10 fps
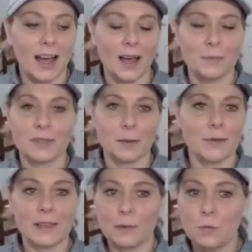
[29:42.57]
Some of
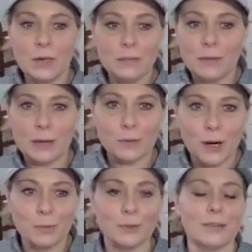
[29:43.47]
them wouldn't be
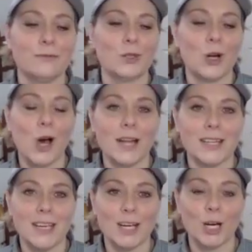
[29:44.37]
appropriate for on
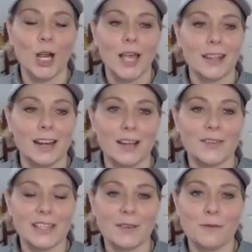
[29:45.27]
here that I've
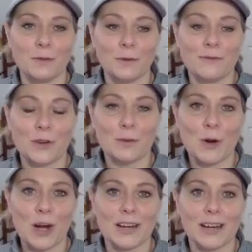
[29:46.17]
seen with referral
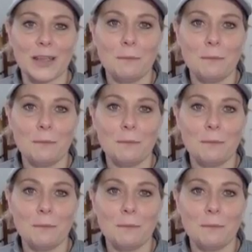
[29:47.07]
marketing,